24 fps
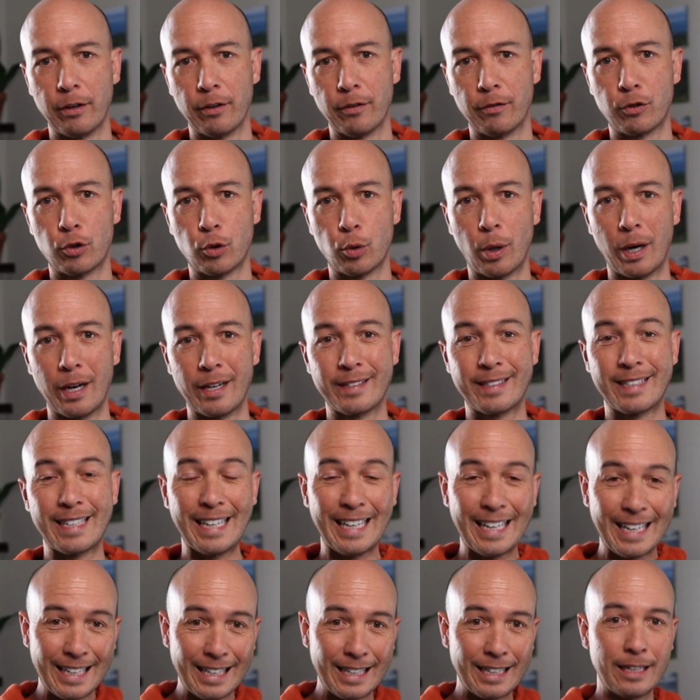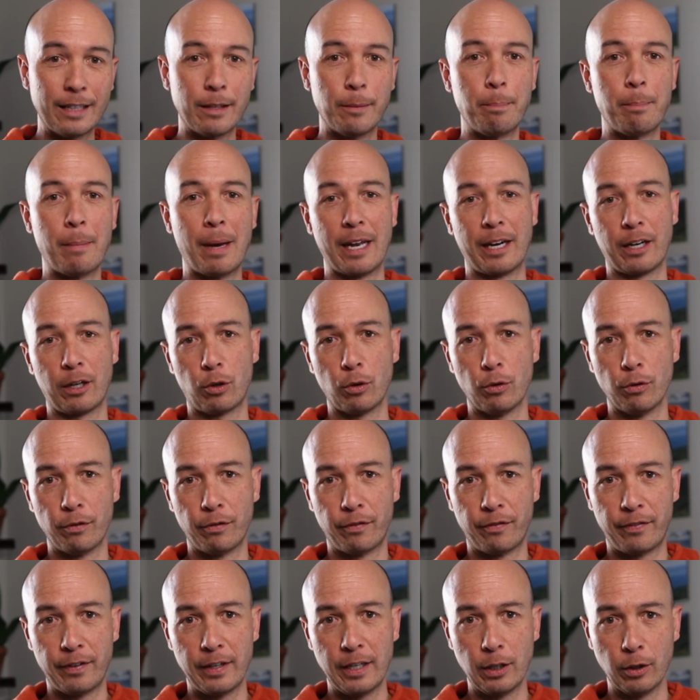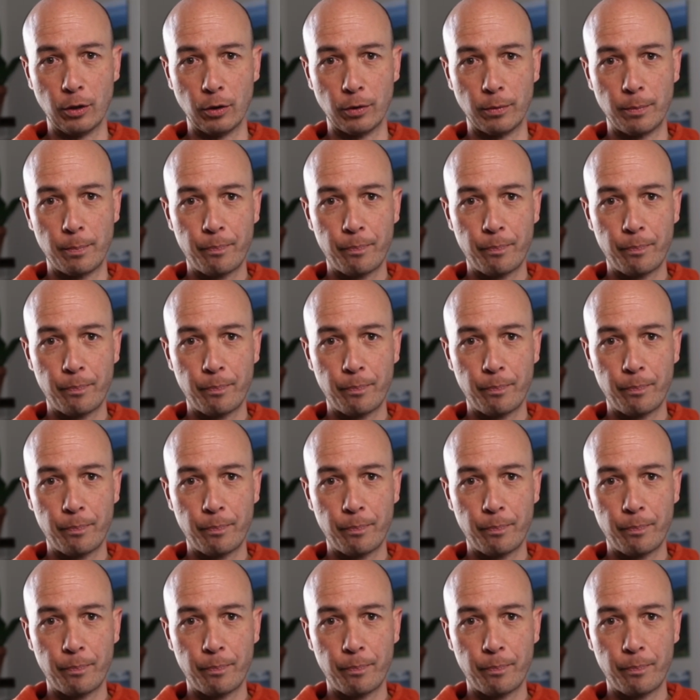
of trust in the medical field.